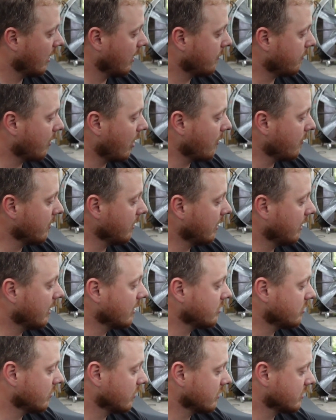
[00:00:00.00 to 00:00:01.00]
Probably
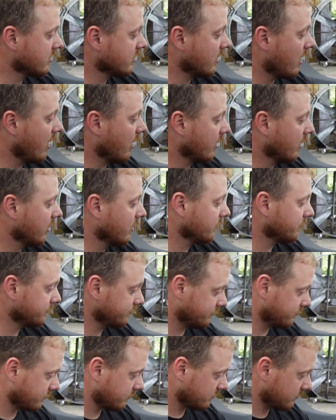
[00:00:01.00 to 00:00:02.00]
get you a socket
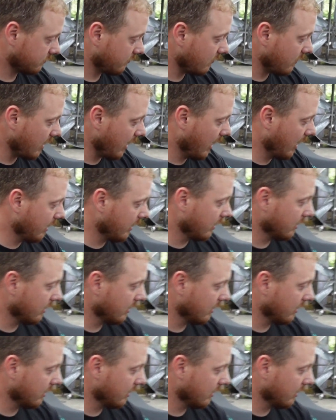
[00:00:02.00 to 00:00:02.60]
and an